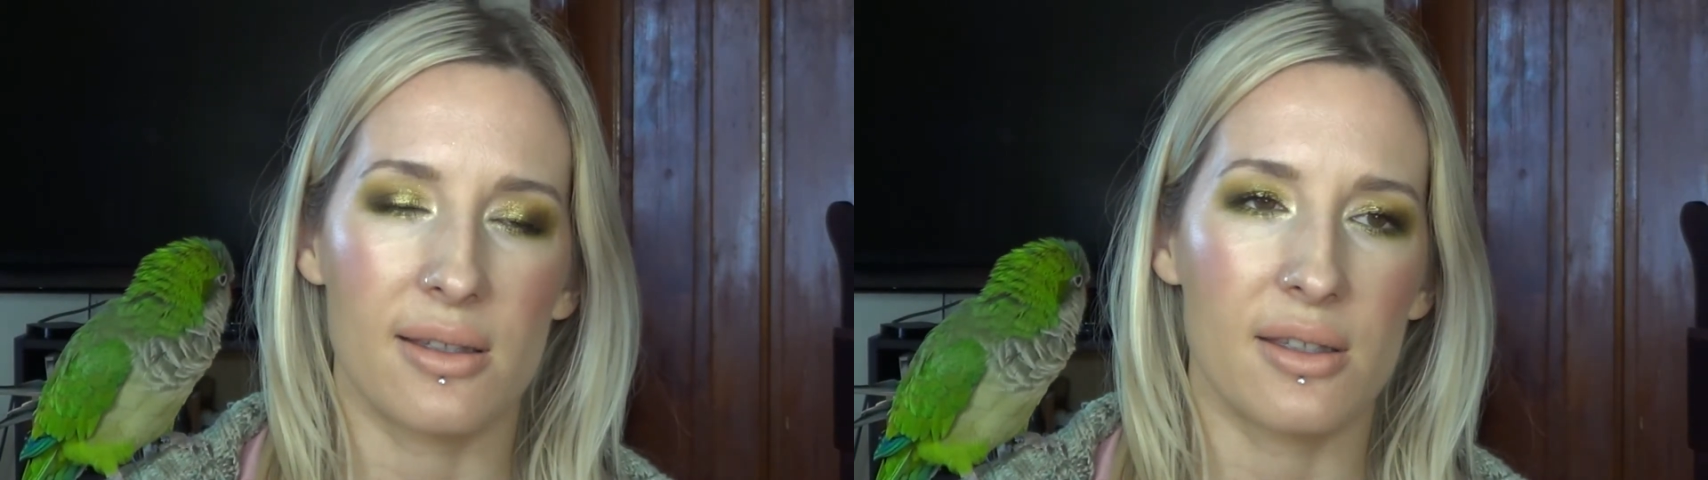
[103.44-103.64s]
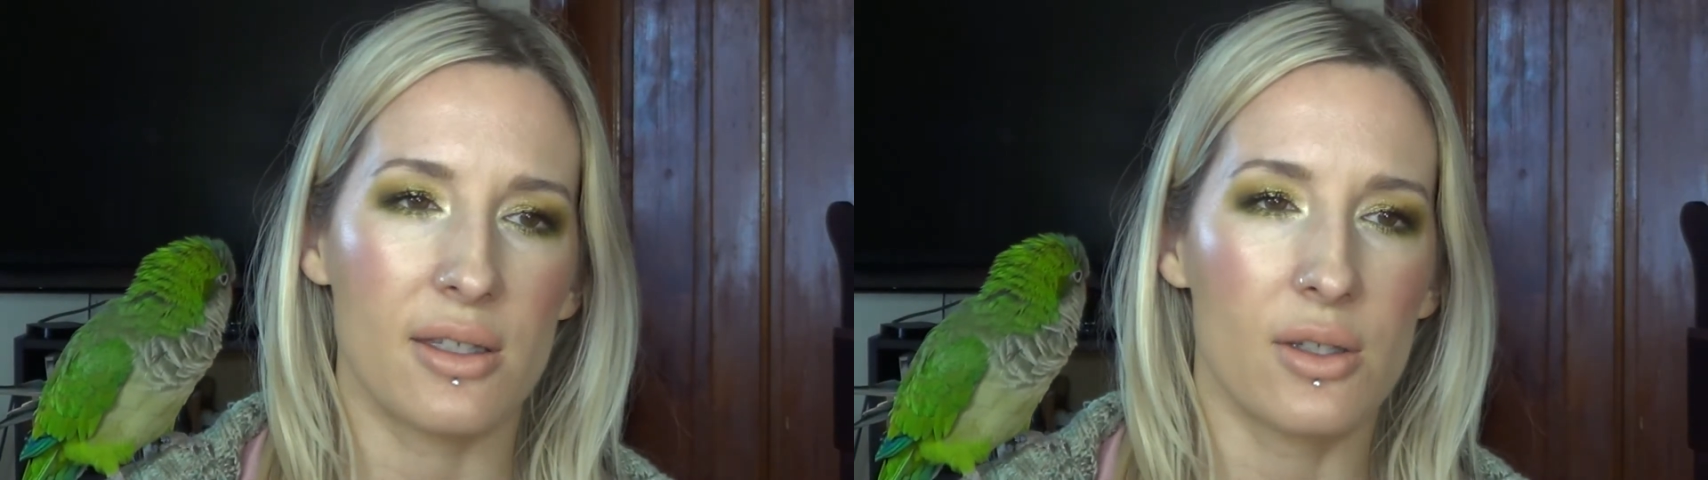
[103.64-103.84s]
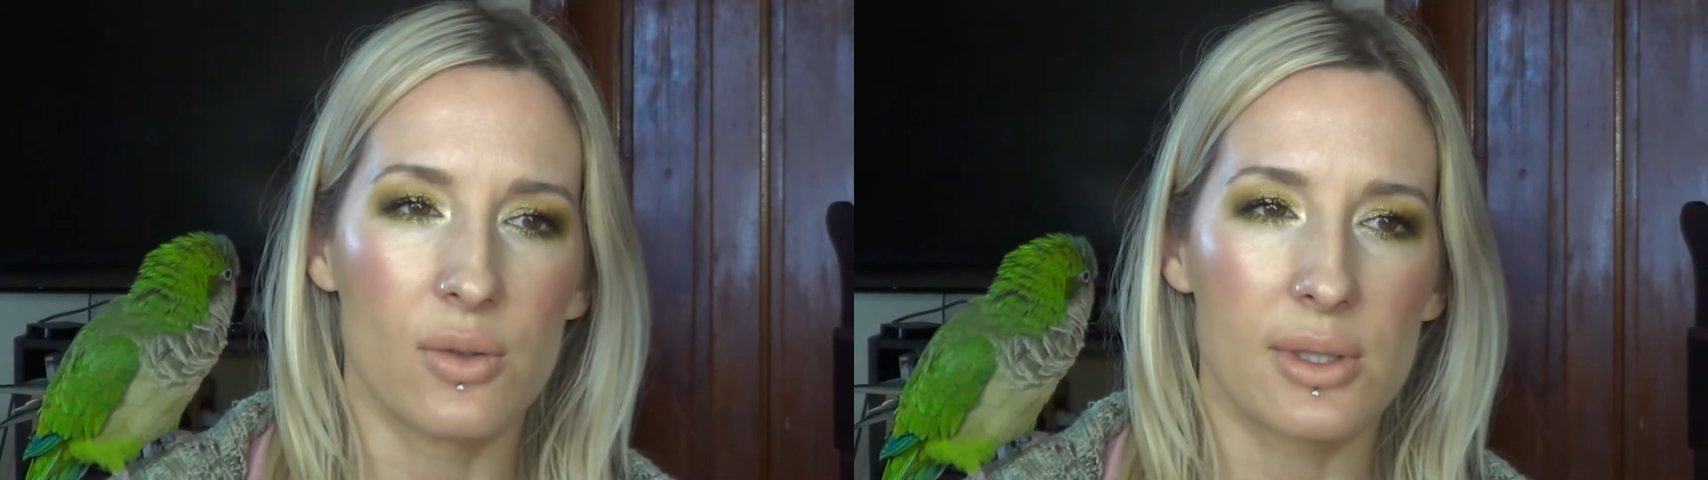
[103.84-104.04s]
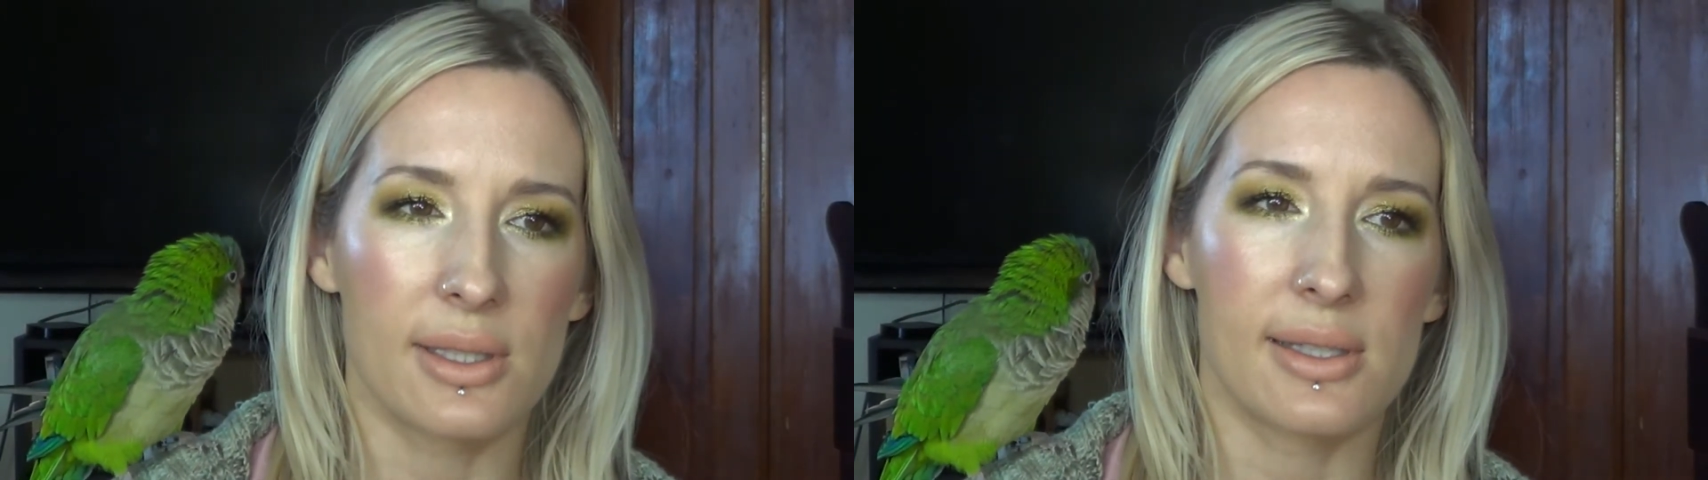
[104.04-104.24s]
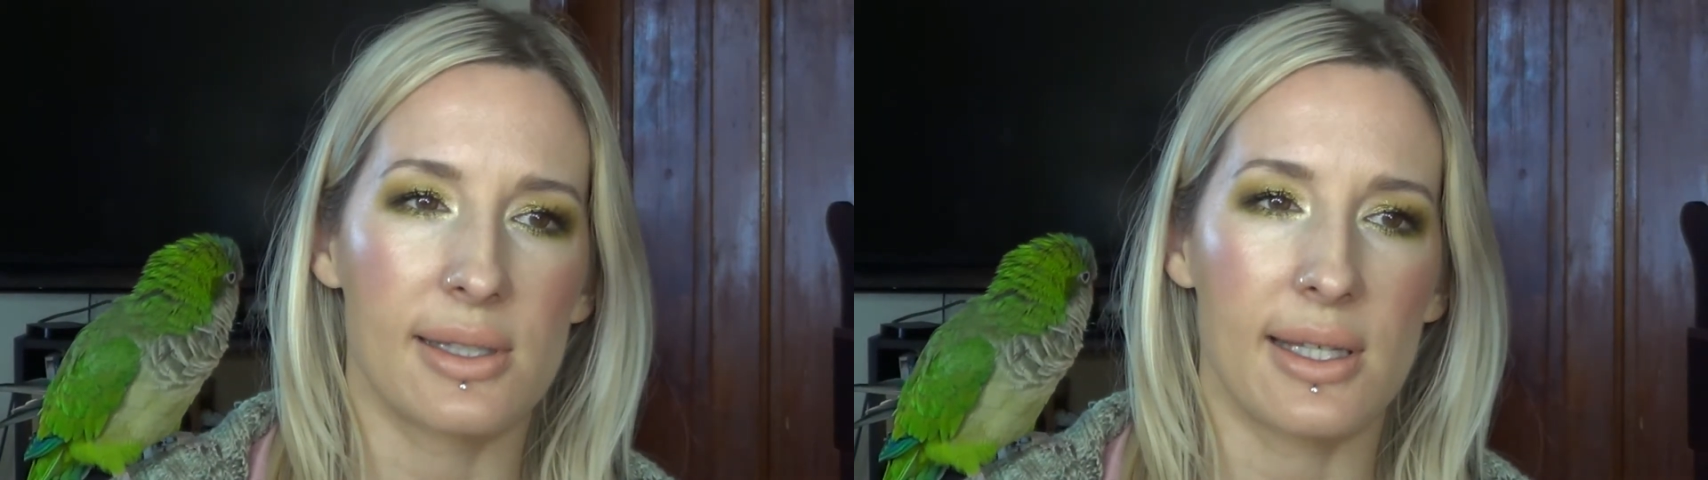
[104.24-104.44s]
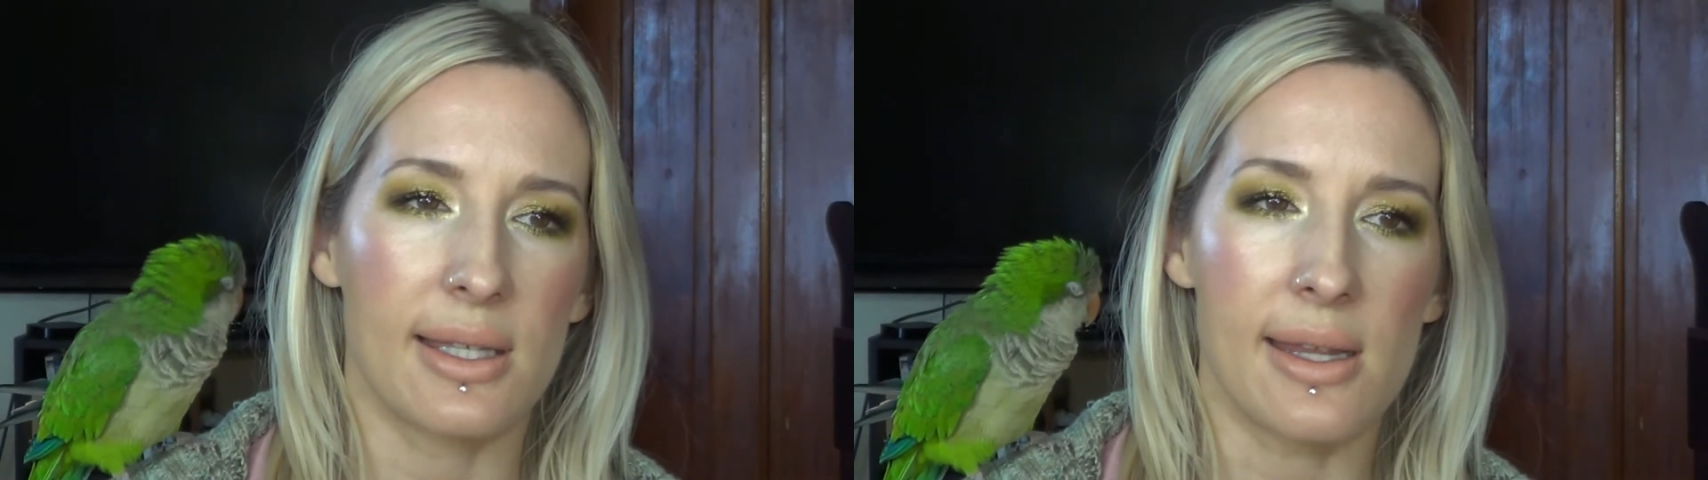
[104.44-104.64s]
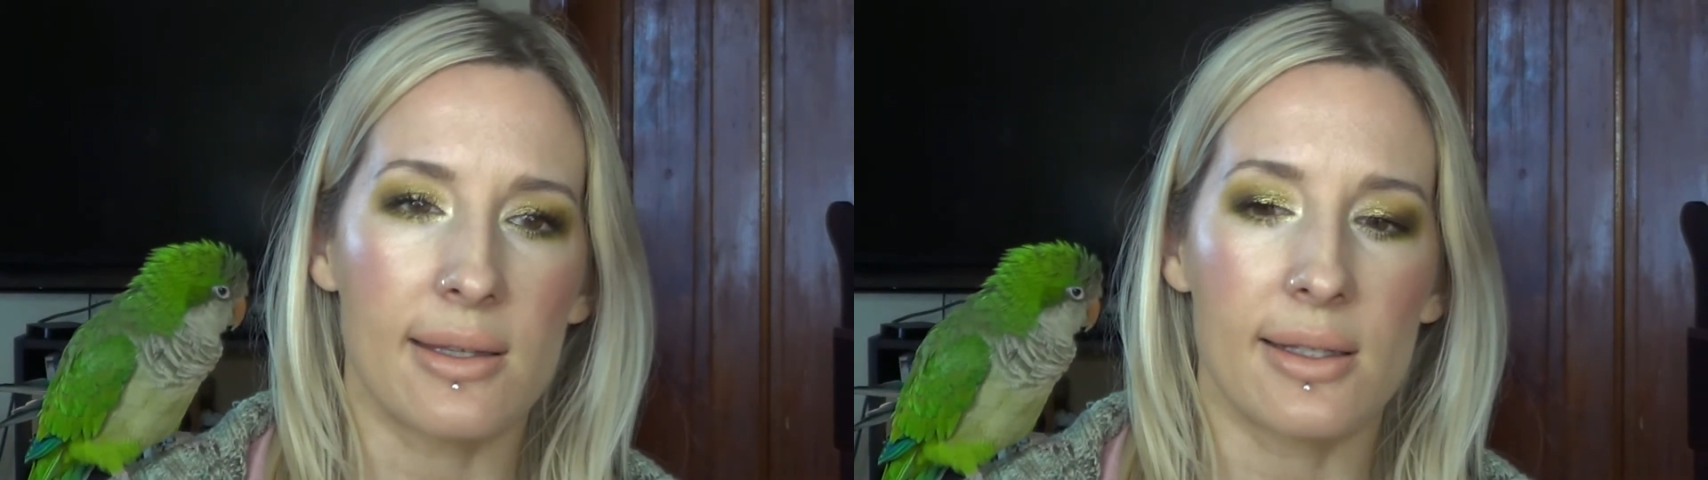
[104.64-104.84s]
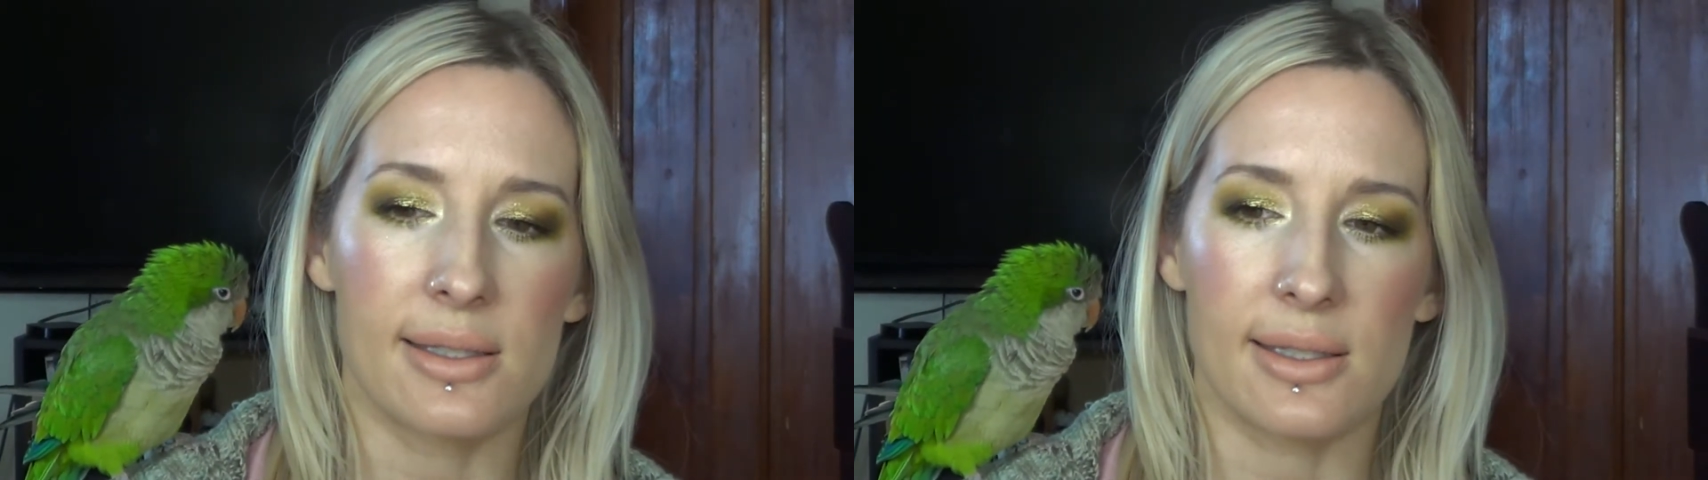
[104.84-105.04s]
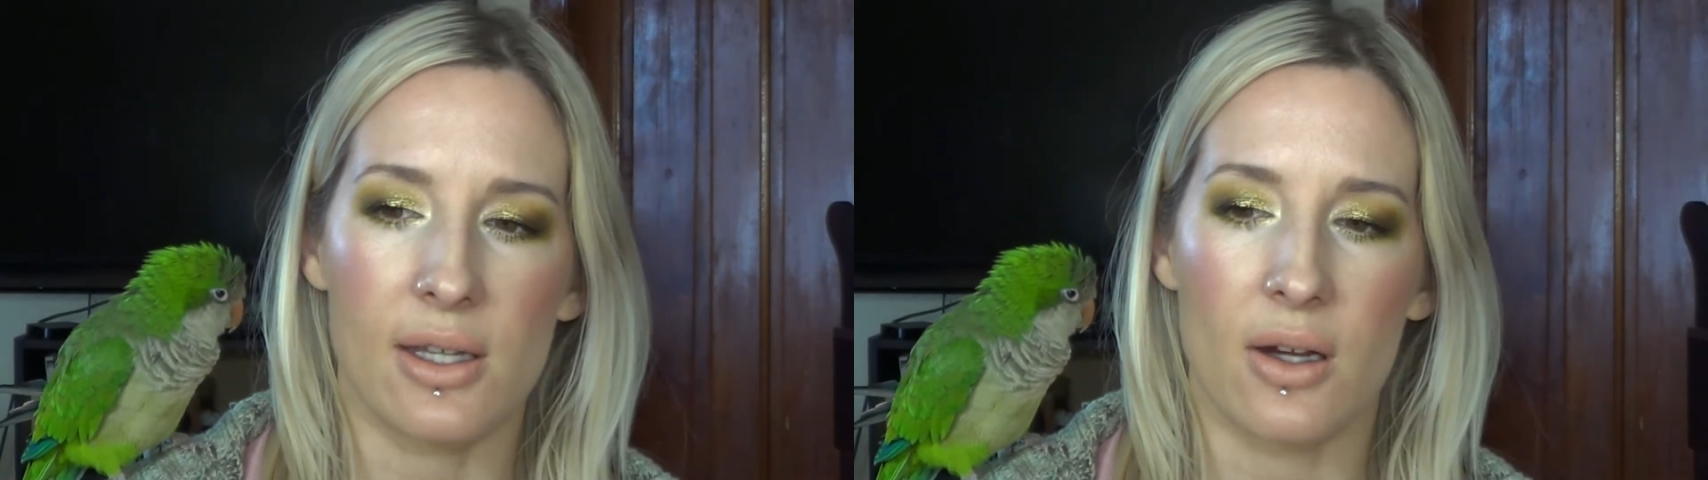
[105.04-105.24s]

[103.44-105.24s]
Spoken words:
uselessly, needlessly